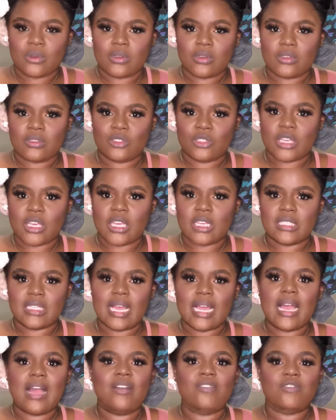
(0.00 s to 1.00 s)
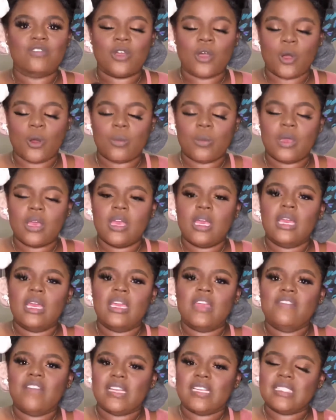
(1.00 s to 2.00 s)
Do you get? I can't even help.
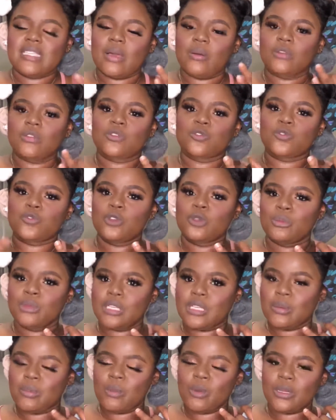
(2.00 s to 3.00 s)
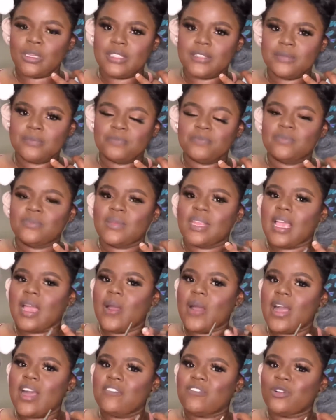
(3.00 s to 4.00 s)
If I say I want to film in the morning, I'll
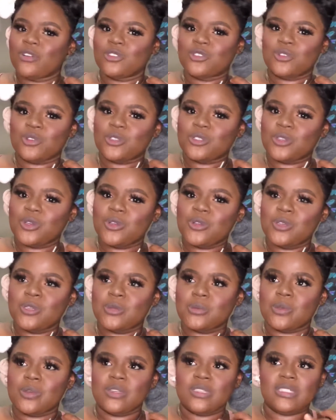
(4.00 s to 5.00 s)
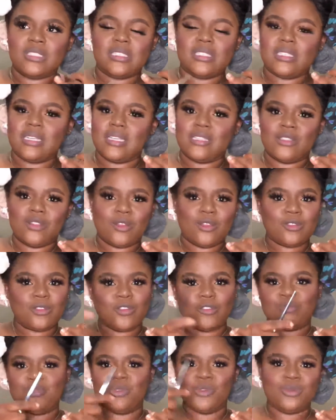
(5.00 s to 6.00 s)
have construction noise because there's a lot
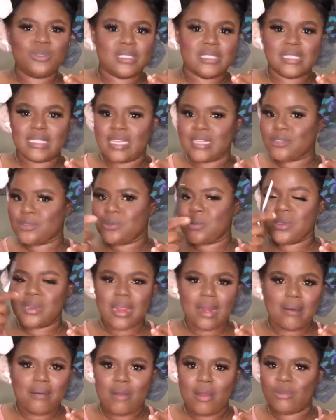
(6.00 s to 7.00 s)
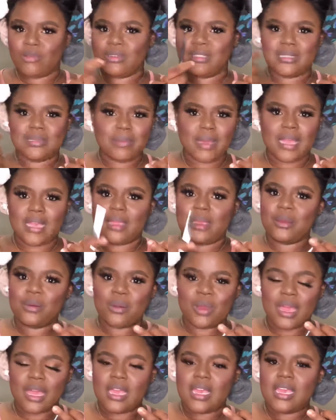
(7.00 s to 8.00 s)
of building that's going around in my
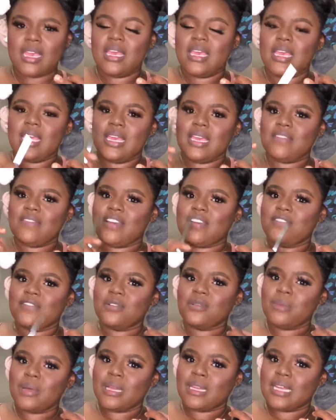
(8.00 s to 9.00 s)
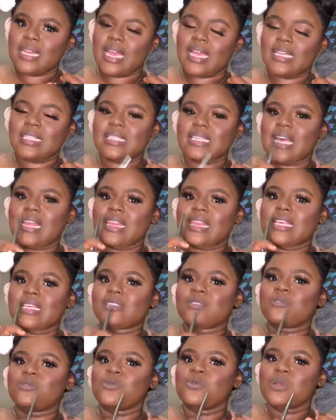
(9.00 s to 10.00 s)
area. If I film at night and there's
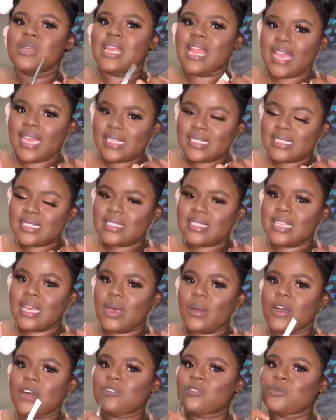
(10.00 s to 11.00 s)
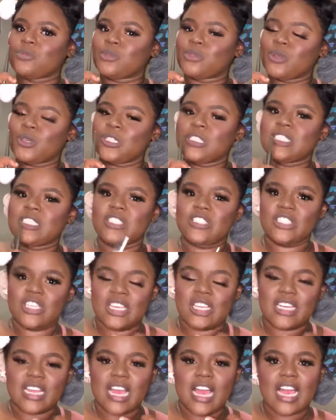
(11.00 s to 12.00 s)
no lights, I'll have to put on the
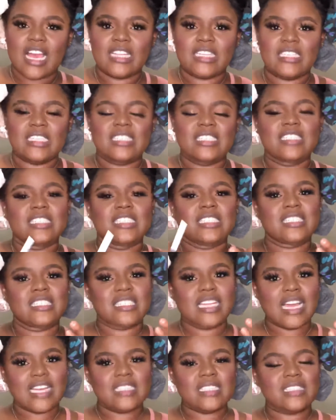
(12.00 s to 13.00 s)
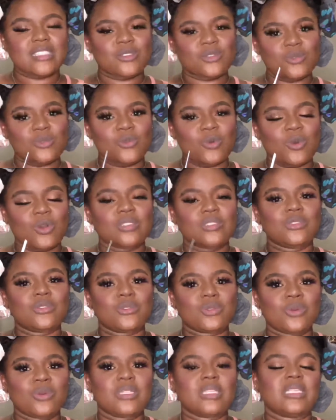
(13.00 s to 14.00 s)
gen, and that too on its
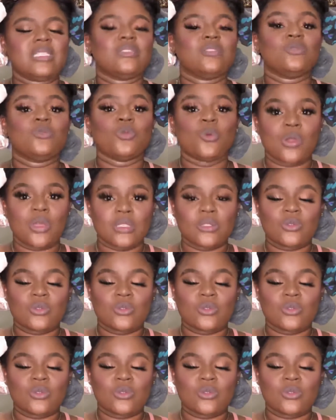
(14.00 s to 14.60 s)
own is noise.